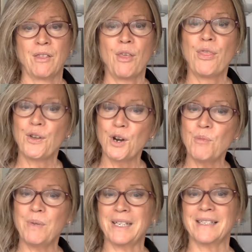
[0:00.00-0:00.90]
The third
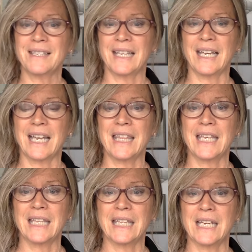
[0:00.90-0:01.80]
biggest thing I
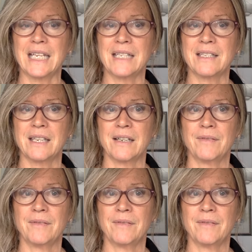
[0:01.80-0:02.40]
think that is